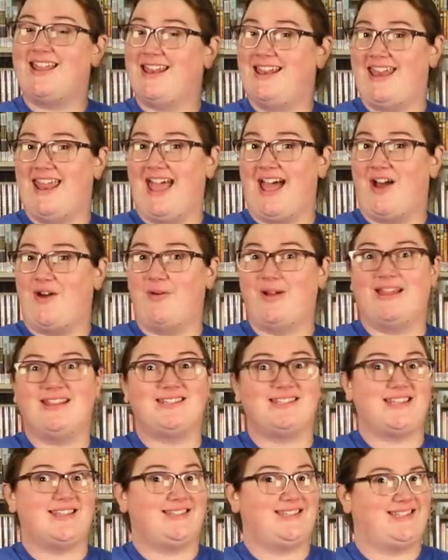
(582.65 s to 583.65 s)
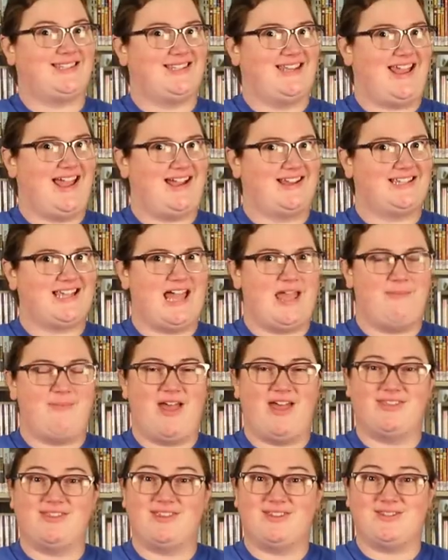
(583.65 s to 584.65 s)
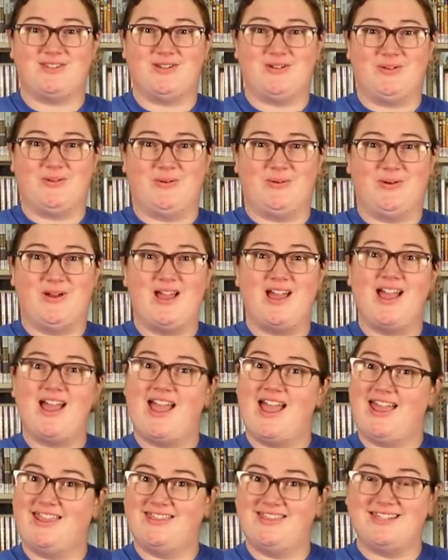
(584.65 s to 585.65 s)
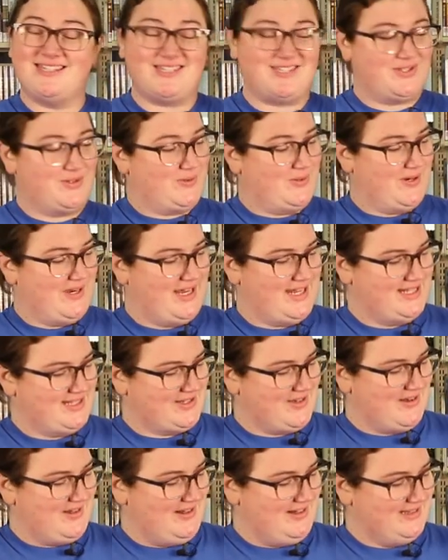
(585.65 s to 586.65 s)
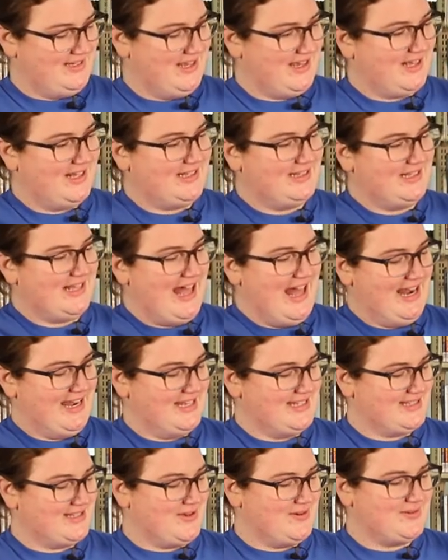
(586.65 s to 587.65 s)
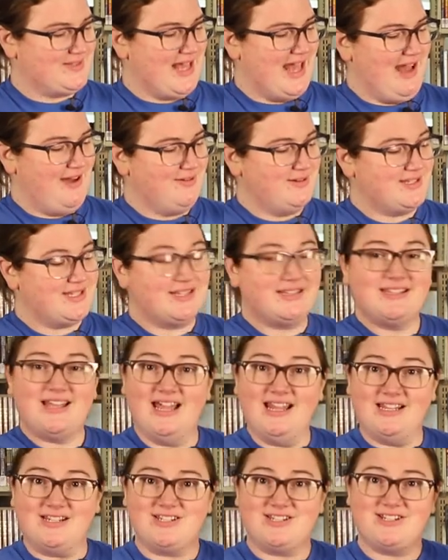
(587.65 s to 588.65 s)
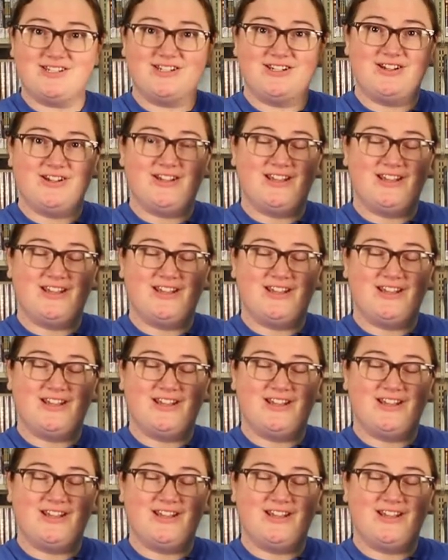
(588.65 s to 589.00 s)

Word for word: Now it's snack time at the zoo. And this story is called Gladys Goes Out to Lunch.